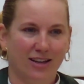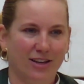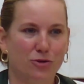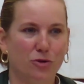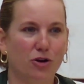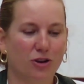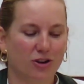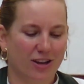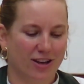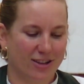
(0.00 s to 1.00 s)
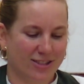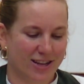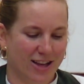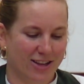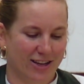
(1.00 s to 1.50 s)
As you heard
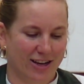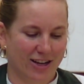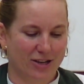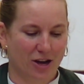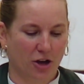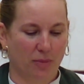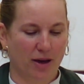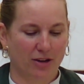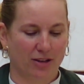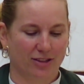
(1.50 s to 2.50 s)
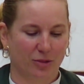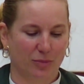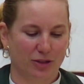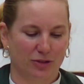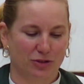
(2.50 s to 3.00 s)
Sally and I talk about a little
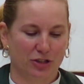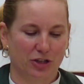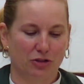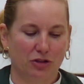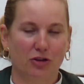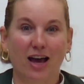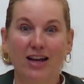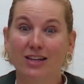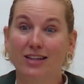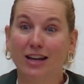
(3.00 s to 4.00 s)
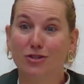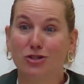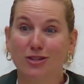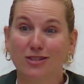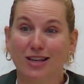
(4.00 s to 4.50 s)
bit earlier, the United
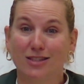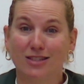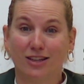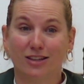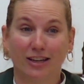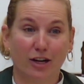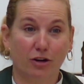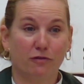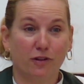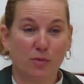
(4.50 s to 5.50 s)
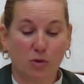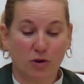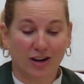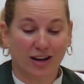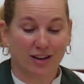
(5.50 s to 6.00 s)
Nations has declared
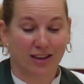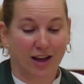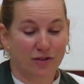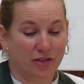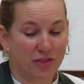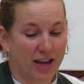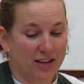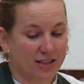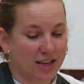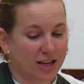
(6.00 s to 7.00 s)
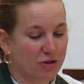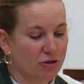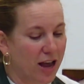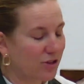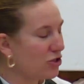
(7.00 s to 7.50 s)
February 11th as the
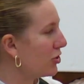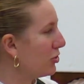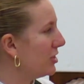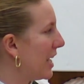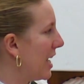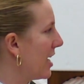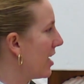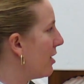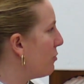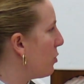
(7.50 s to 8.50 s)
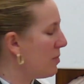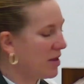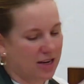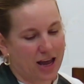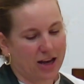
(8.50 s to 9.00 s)
International Day of
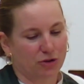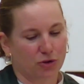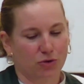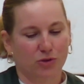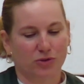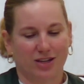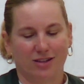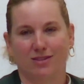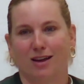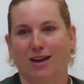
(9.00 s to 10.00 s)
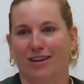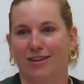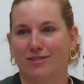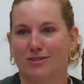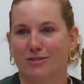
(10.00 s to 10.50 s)
Women and Girls in
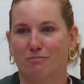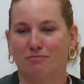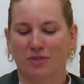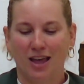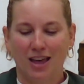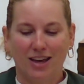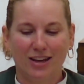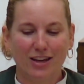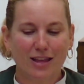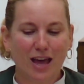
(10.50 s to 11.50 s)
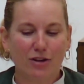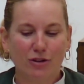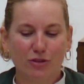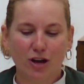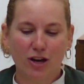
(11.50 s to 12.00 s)
Science. And in that
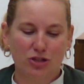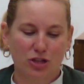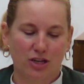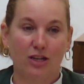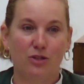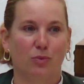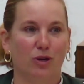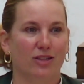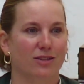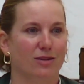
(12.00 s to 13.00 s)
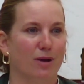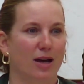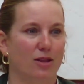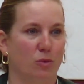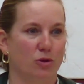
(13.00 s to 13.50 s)
introduction, as written
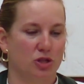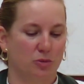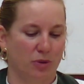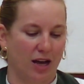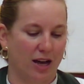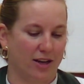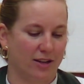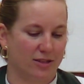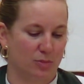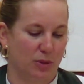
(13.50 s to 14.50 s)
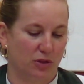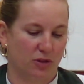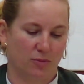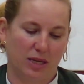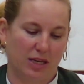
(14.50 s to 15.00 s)
by the worship guide, Spill
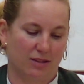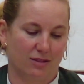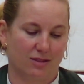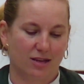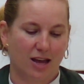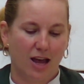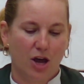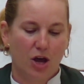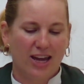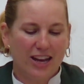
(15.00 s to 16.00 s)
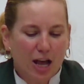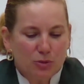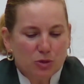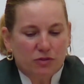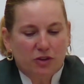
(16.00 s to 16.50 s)
the Beans, it
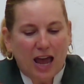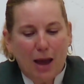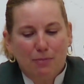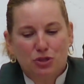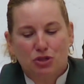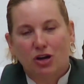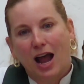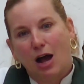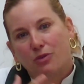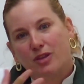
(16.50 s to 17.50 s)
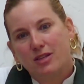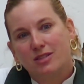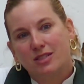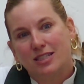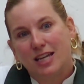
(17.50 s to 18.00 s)
helps sort of capture how this
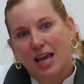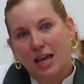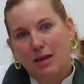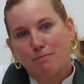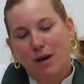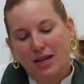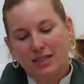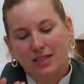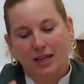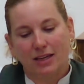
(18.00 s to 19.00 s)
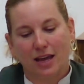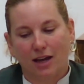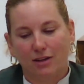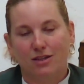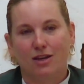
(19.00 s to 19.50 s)
day might
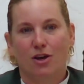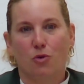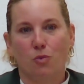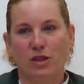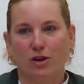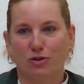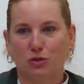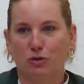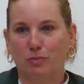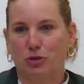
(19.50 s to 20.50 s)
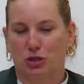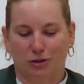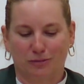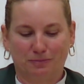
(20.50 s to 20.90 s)
connect with our scripture.